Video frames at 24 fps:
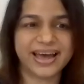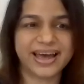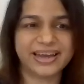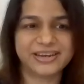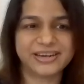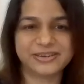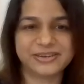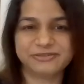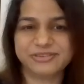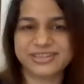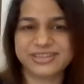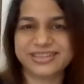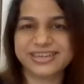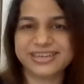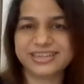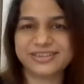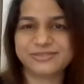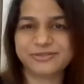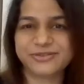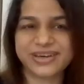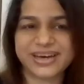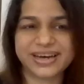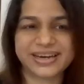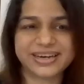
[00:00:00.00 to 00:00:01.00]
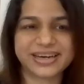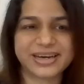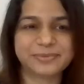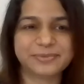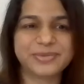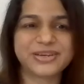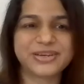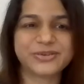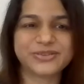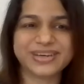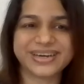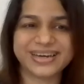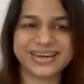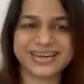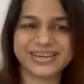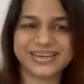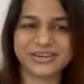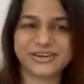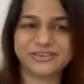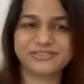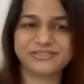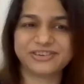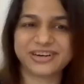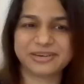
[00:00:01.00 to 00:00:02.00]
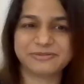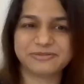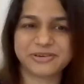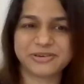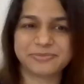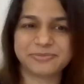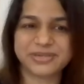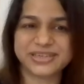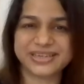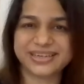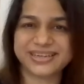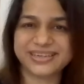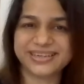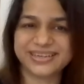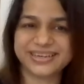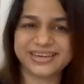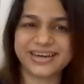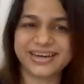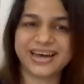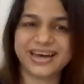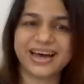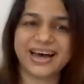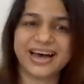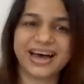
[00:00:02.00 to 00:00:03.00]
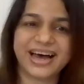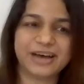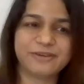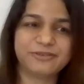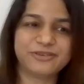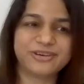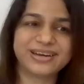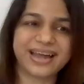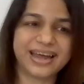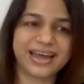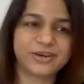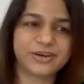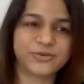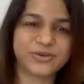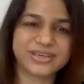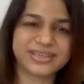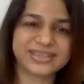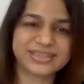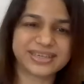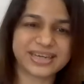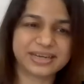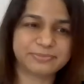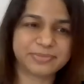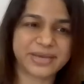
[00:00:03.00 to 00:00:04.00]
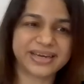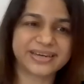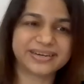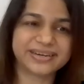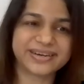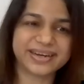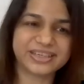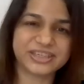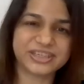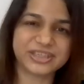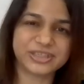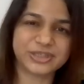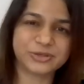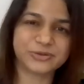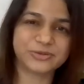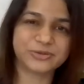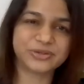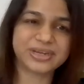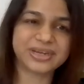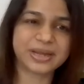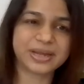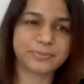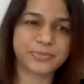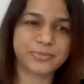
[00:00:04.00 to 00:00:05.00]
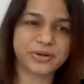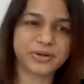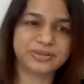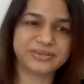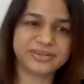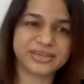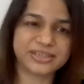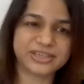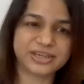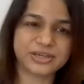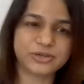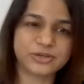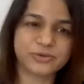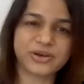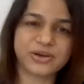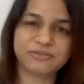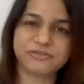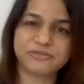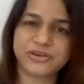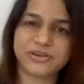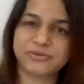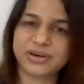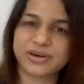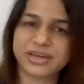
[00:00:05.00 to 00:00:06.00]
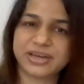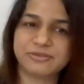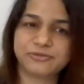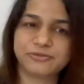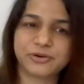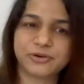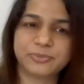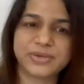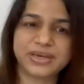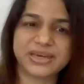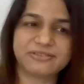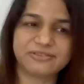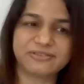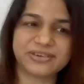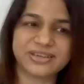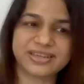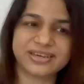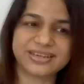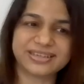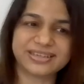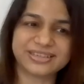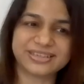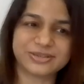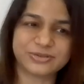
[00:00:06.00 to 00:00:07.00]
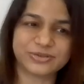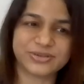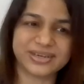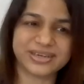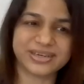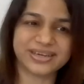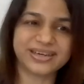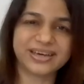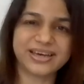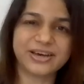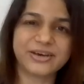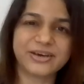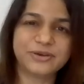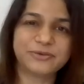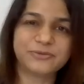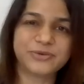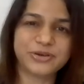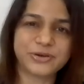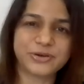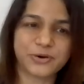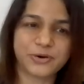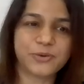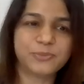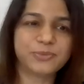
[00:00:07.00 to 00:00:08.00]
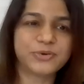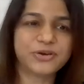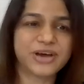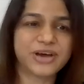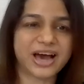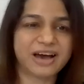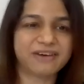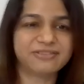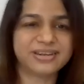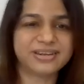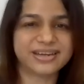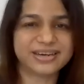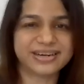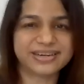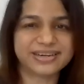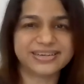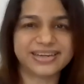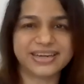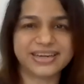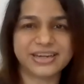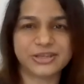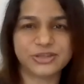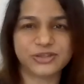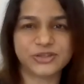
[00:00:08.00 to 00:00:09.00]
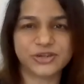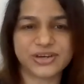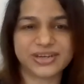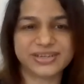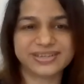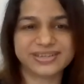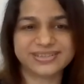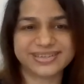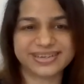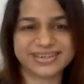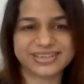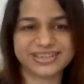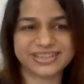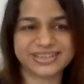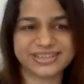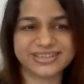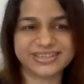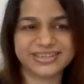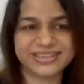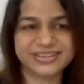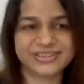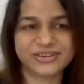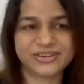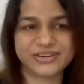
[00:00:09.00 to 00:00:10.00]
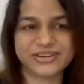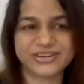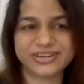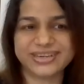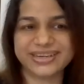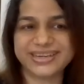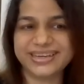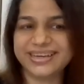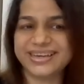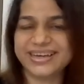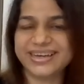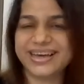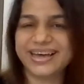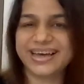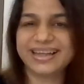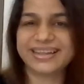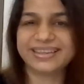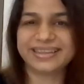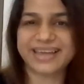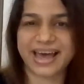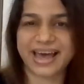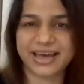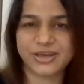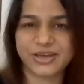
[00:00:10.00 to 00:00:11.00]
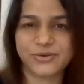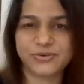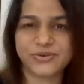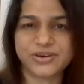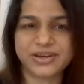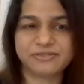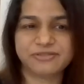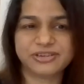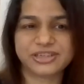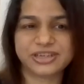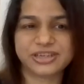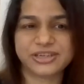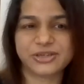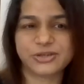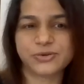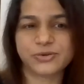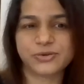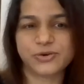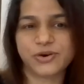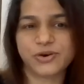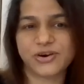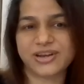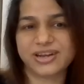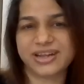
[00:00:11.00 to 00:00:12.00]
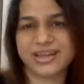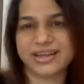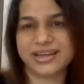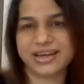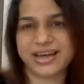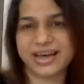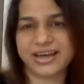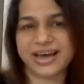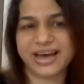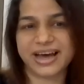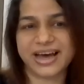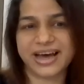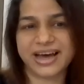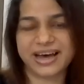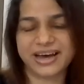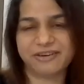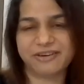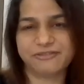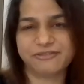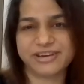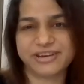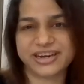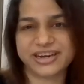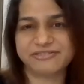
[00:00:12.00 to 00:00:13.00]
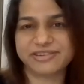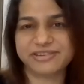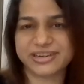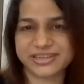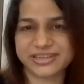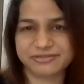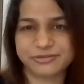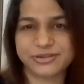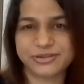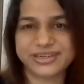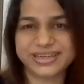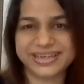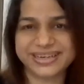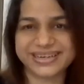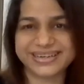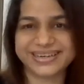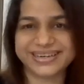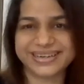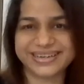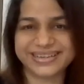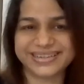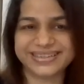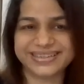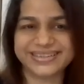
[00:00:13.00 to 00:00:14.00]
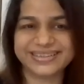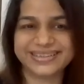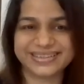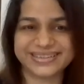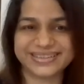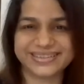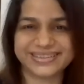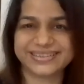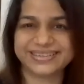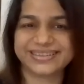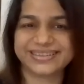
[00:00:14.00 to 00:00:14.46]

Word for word: And with this, we are coming to the end of our webinar. I would like to extend my gratitude and appreciation to everyone for being with us today. We hope you have learned and enjoyed the session thoroughly. Thank you and wishing you all a, uh, a very wonderful day ahead.